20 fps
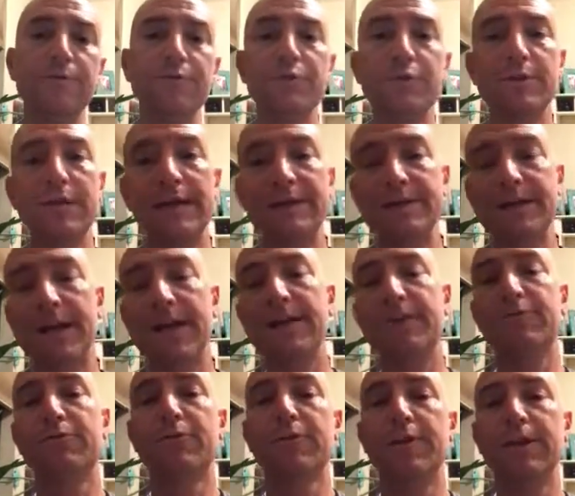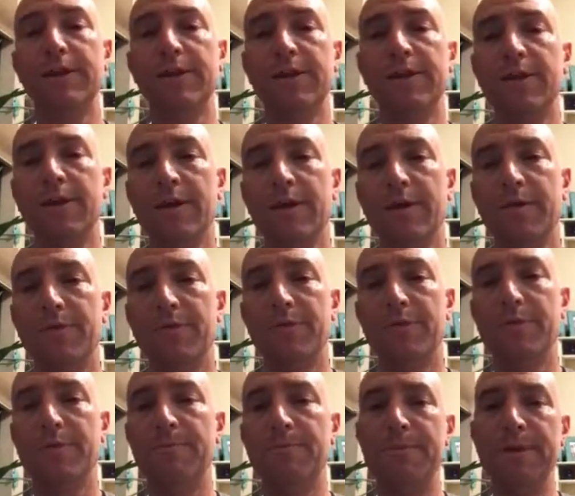So that's kind of really
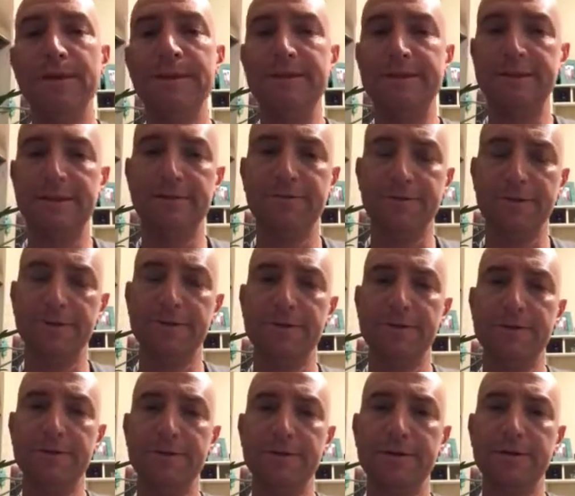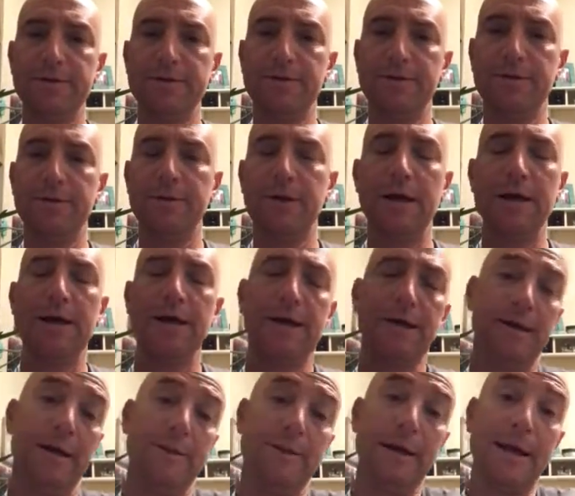the big difference. So
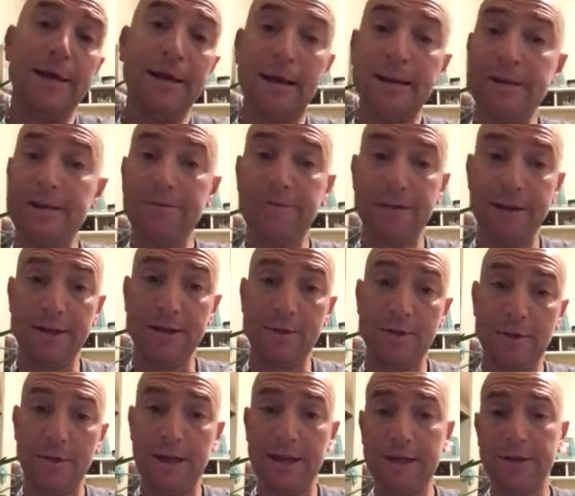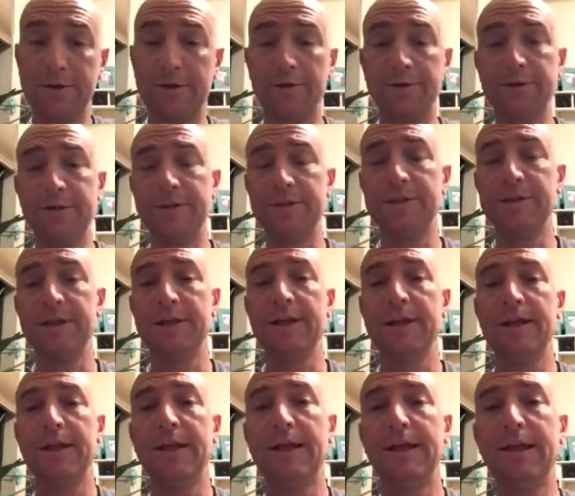I mean, I know a lot of coaches
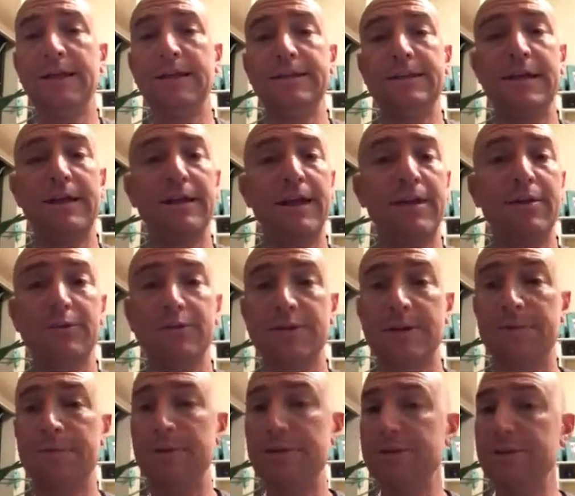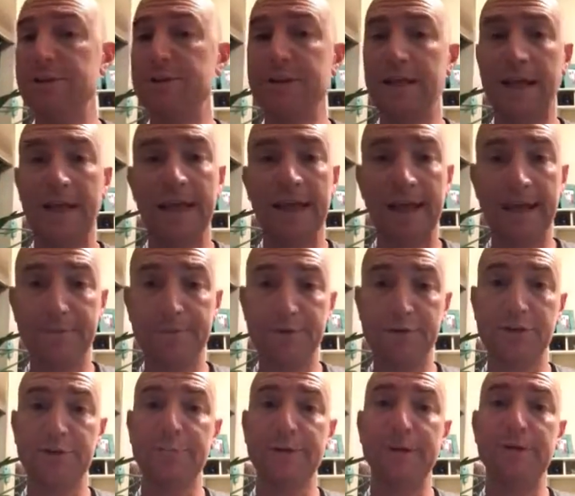in town. I know some that just
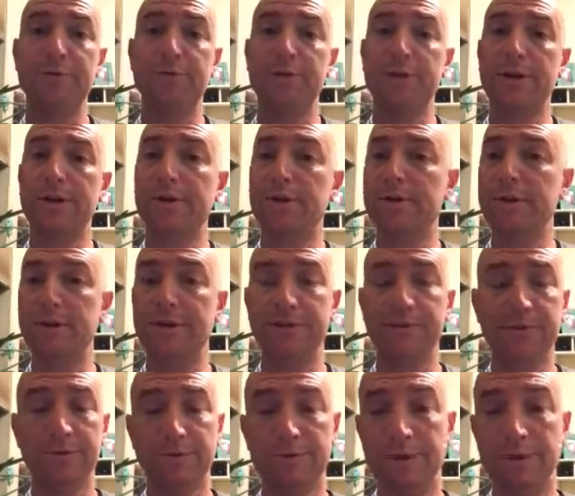hammer speed work. They do